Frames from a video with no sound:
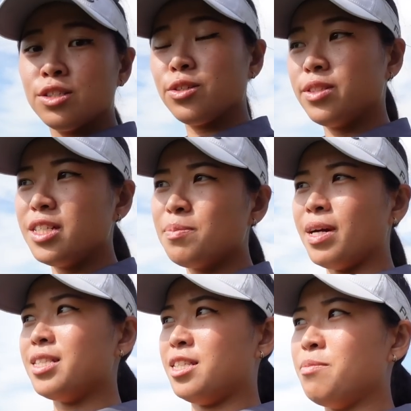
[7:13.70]
So this
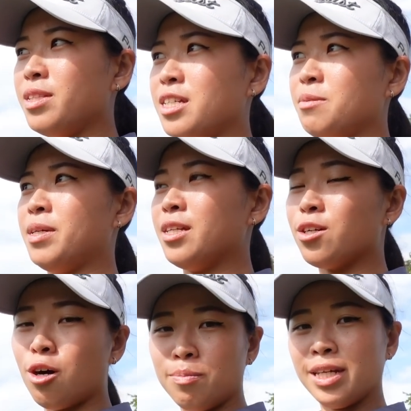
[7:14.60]
might seem a little bit
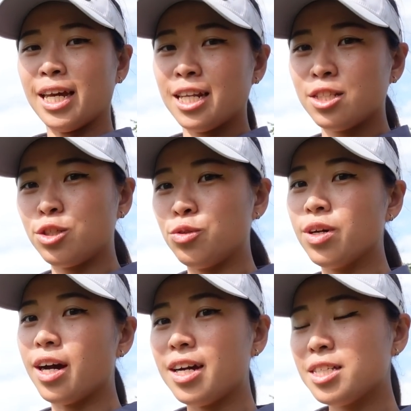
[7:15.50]
complicated to you
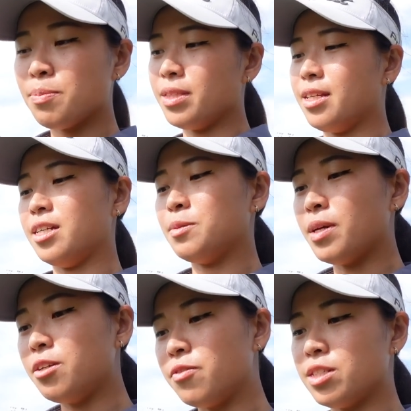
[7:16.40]
guys, but there's
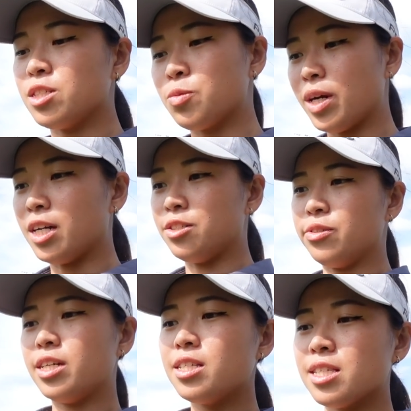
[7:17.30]
many reasons why I do
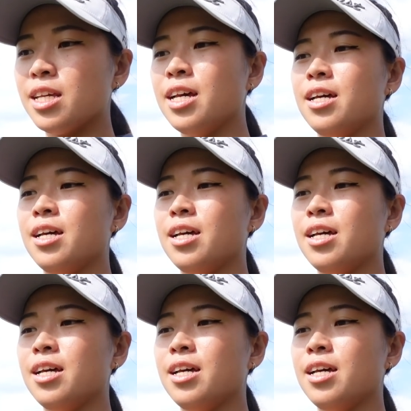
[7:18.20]
this.